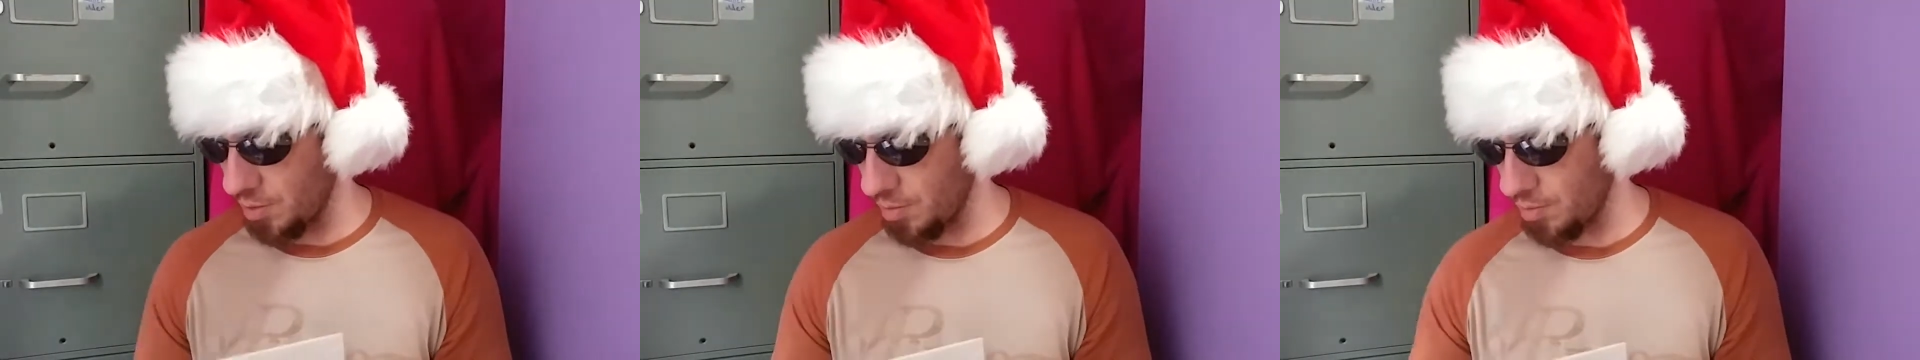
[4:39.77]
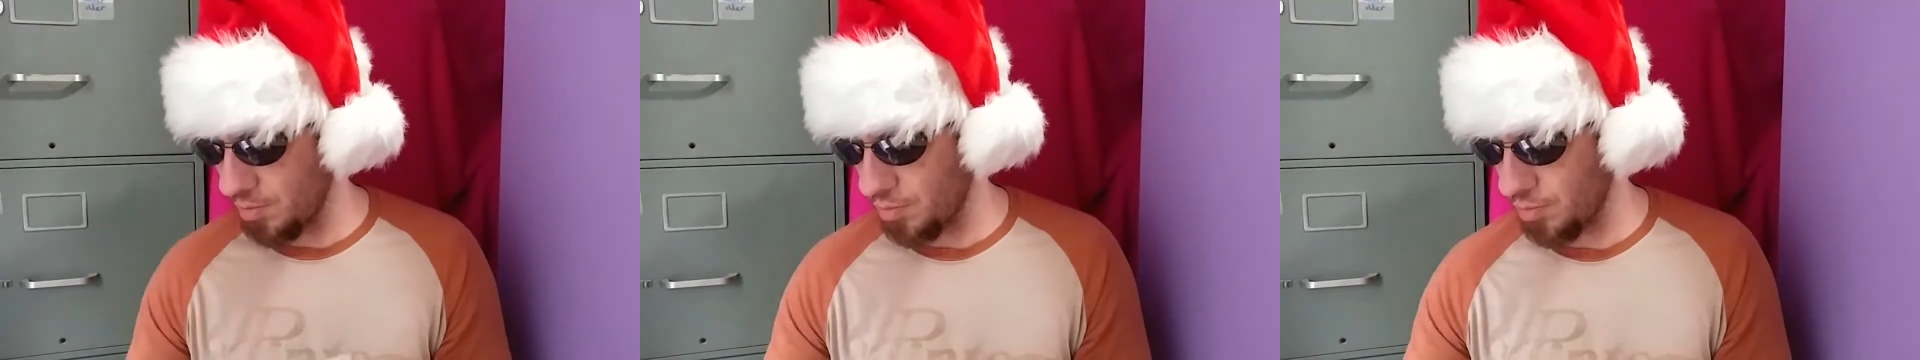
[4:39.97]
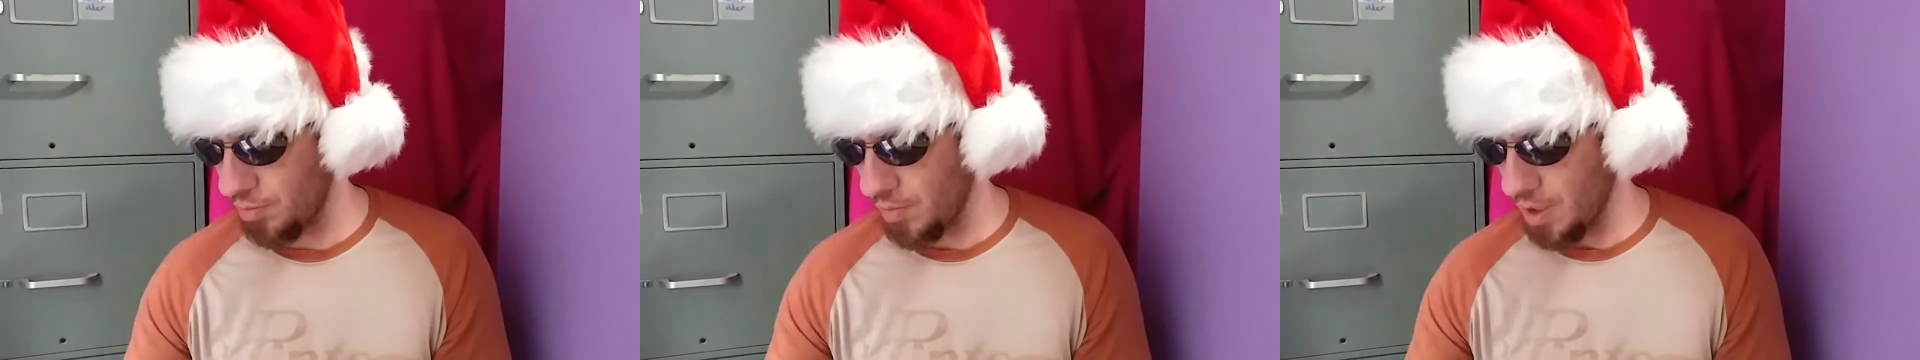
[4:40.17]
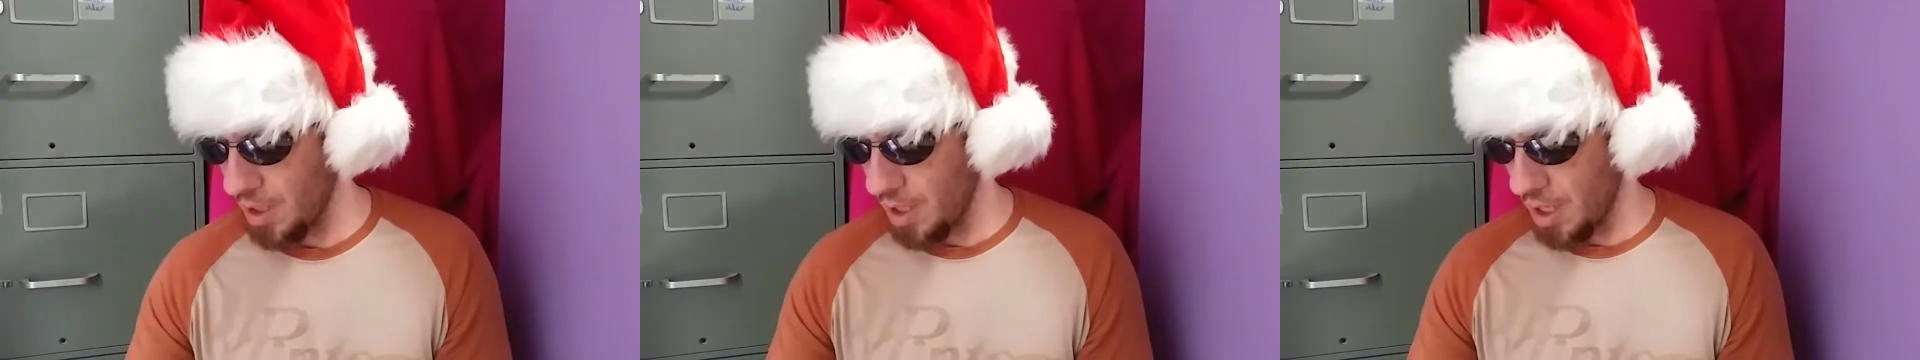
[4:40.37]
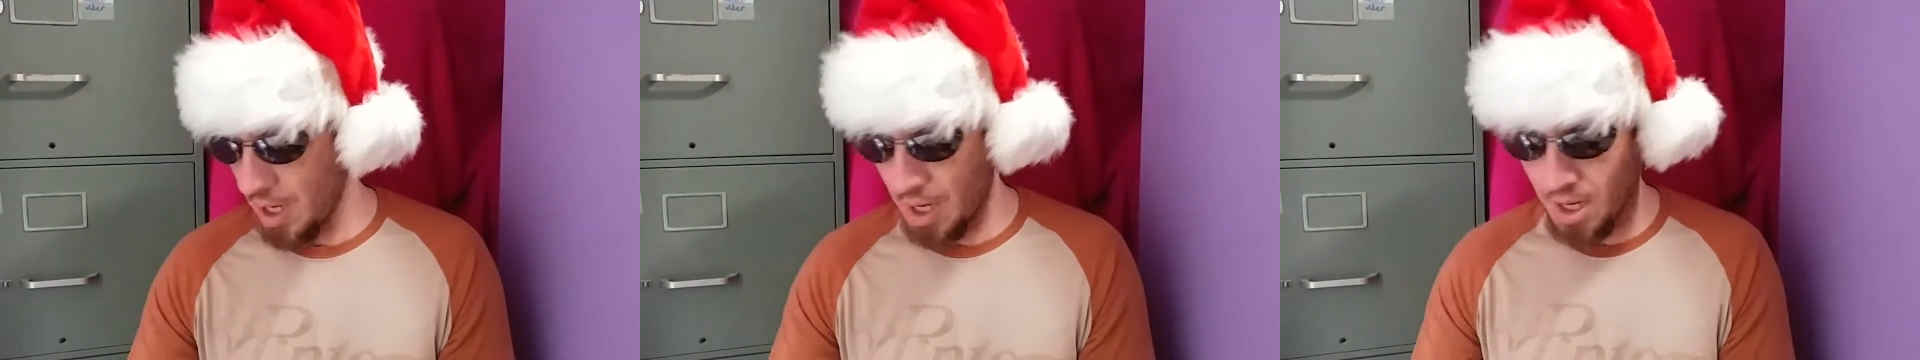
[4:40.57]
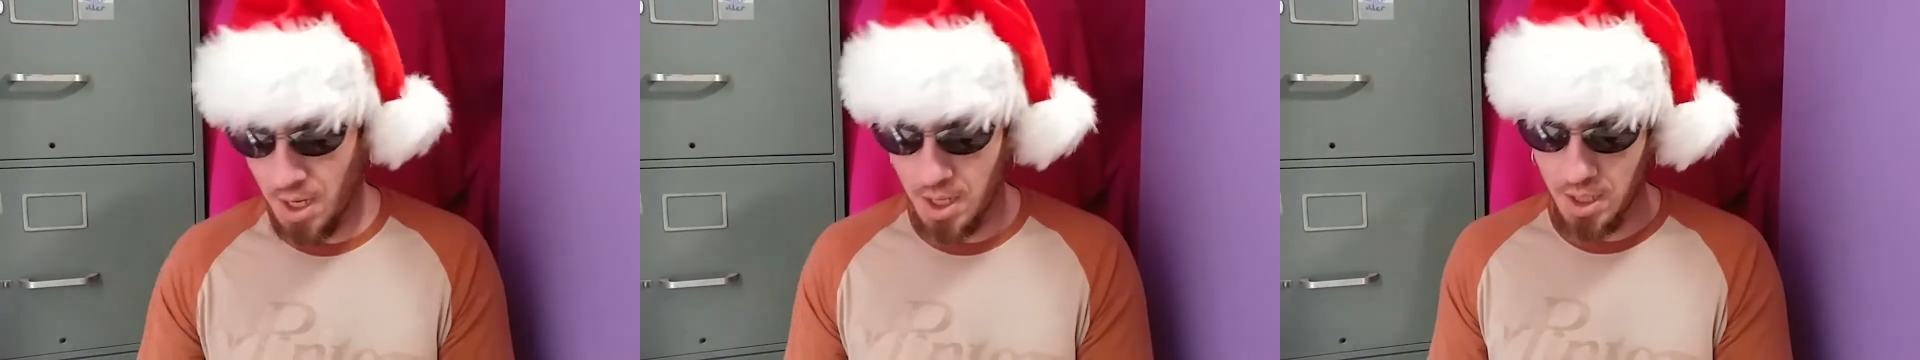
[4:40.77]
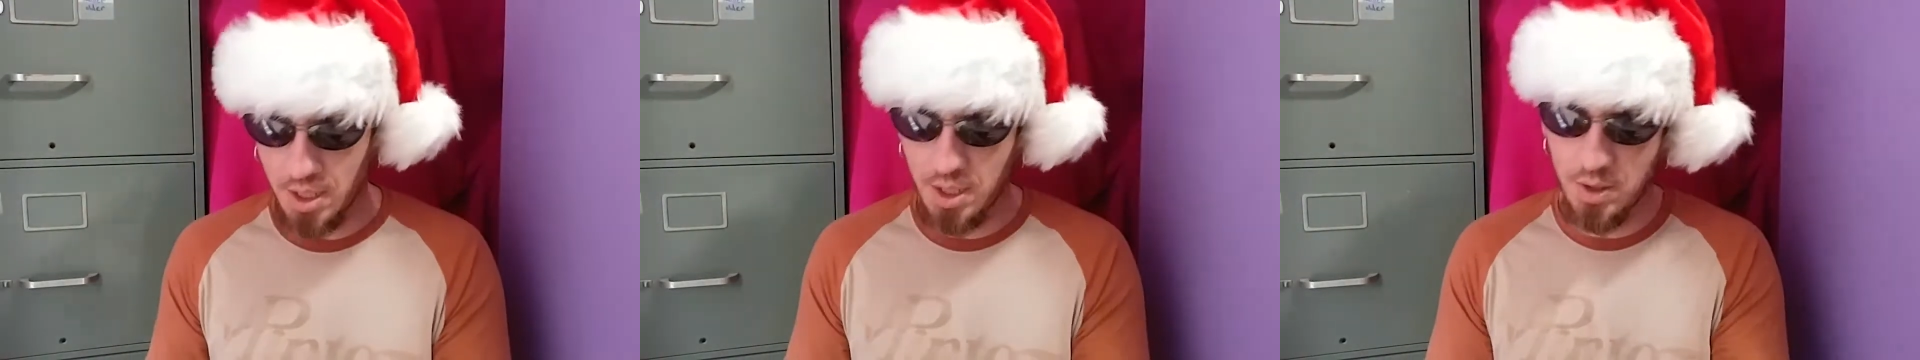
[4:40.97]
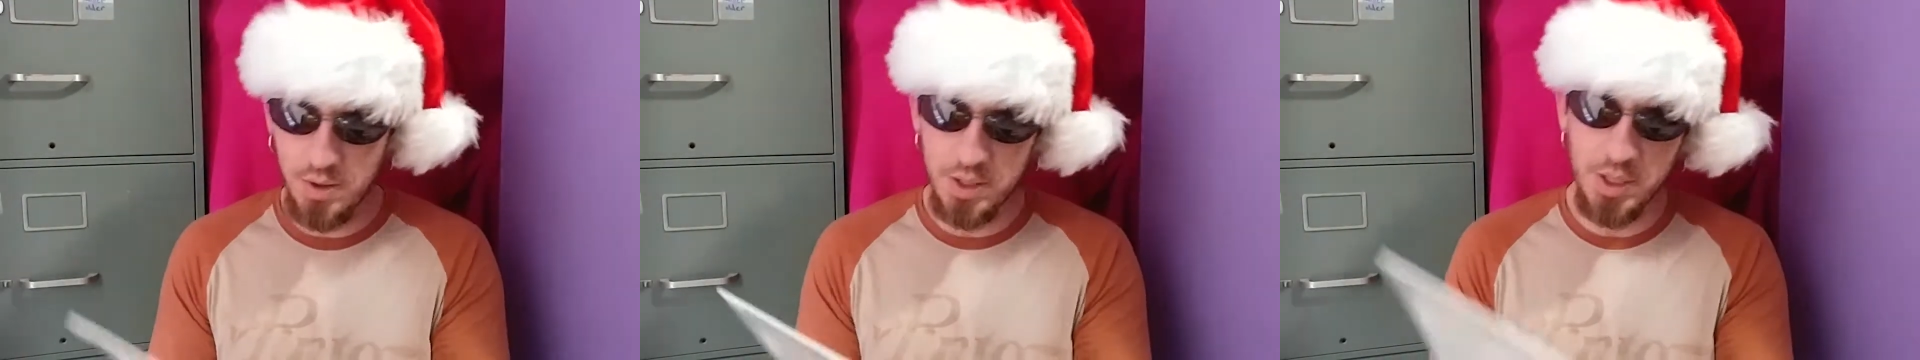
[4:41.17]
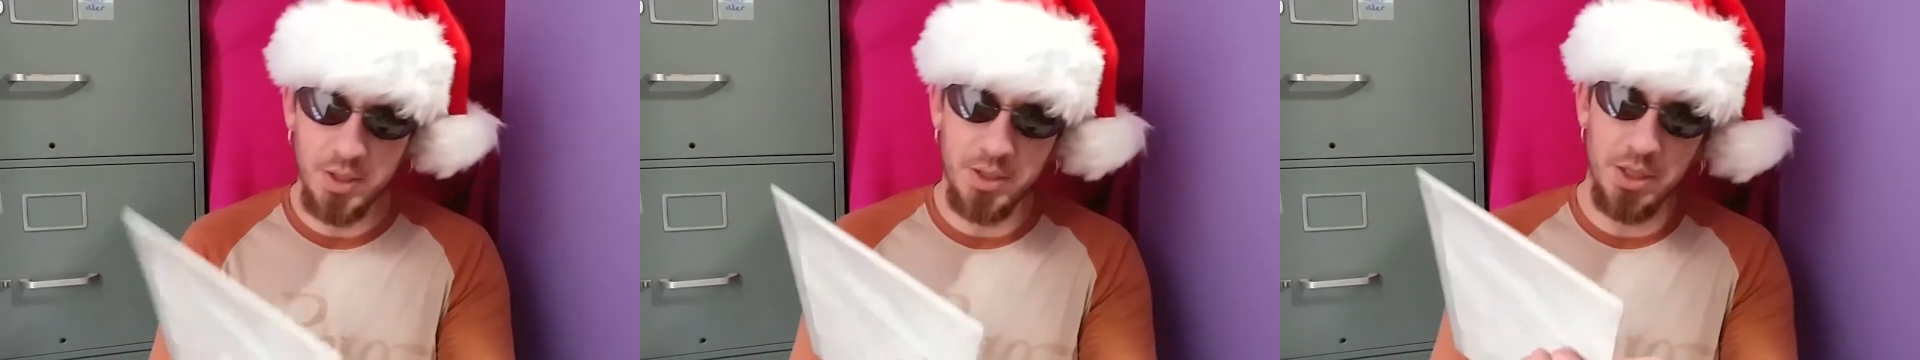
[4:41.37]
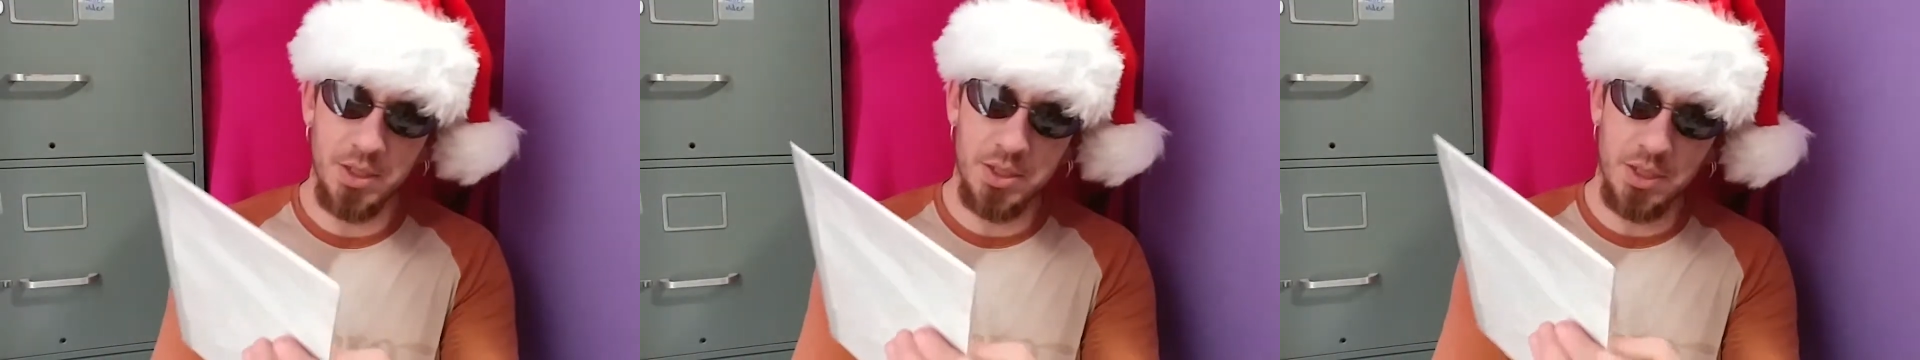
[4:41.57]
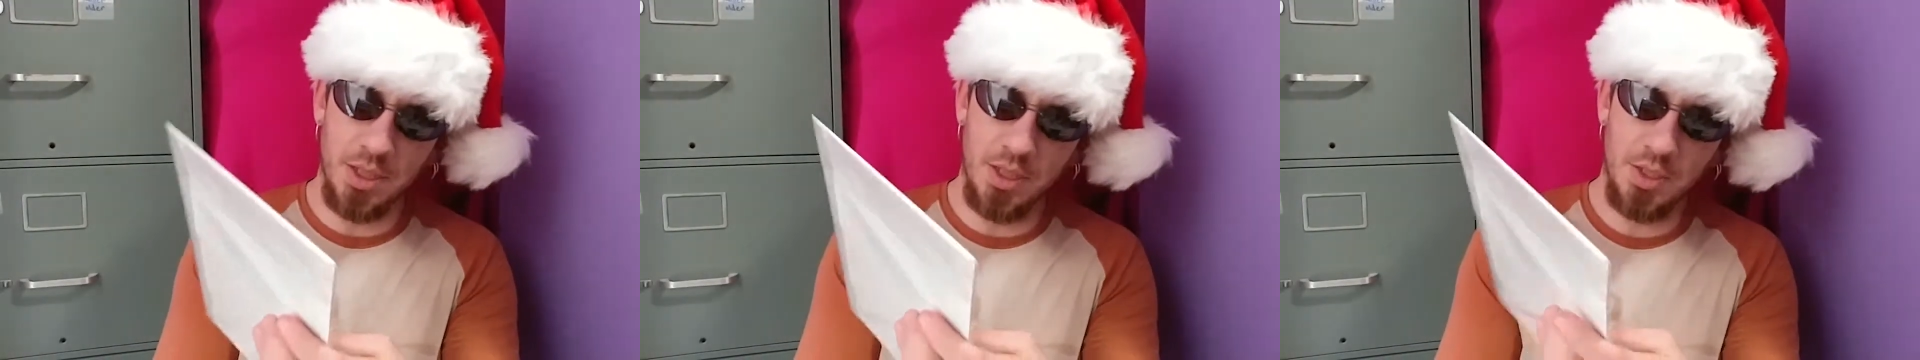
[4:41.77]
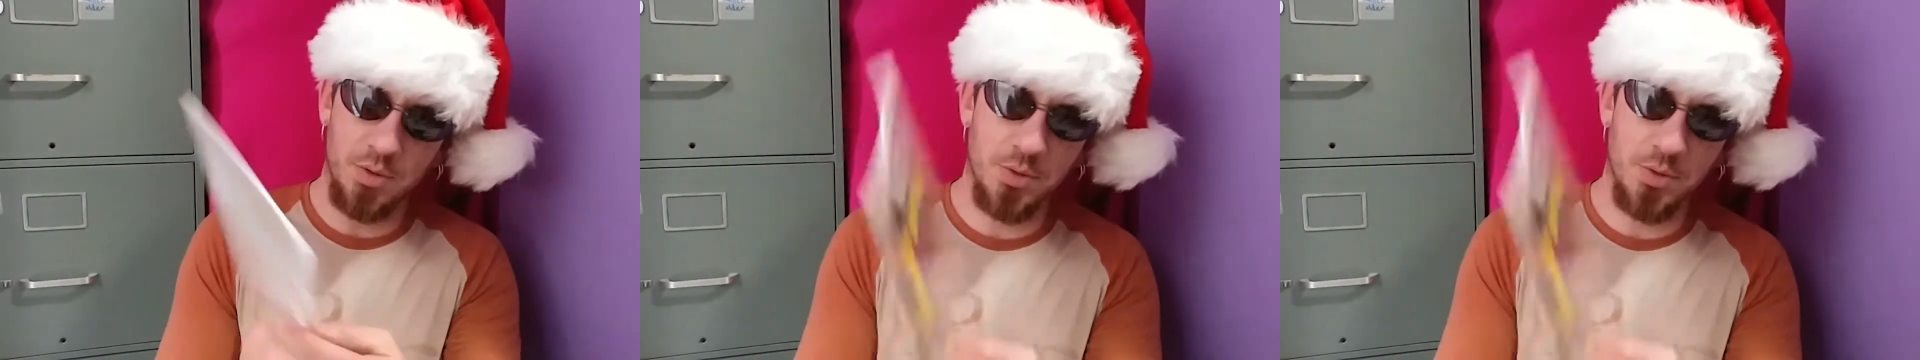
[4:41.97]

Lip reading: them. He did send this